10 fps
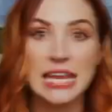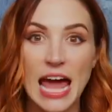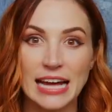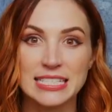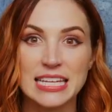
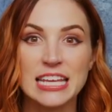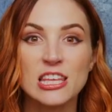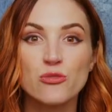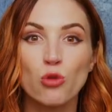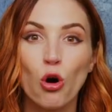Next, in
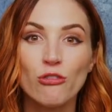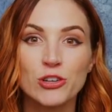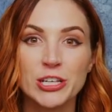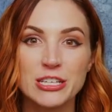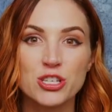the roll for
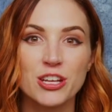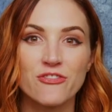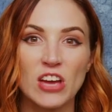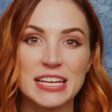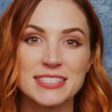initiative
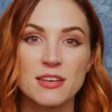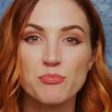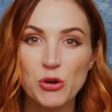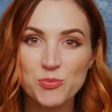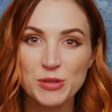phase,
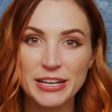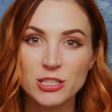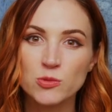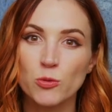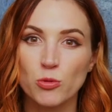both
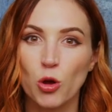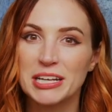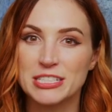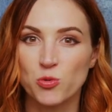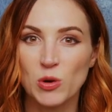players will roll
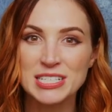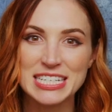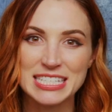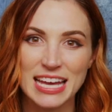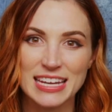a
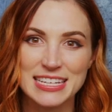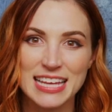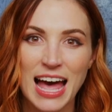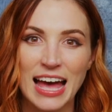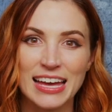20-sided
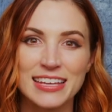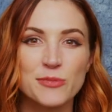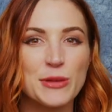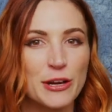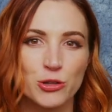die. The
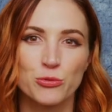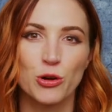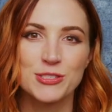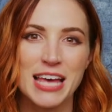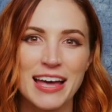player who
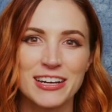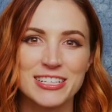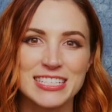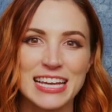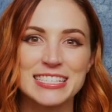rolls higher
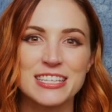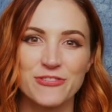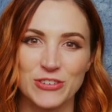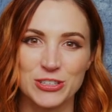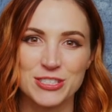takes the
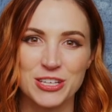first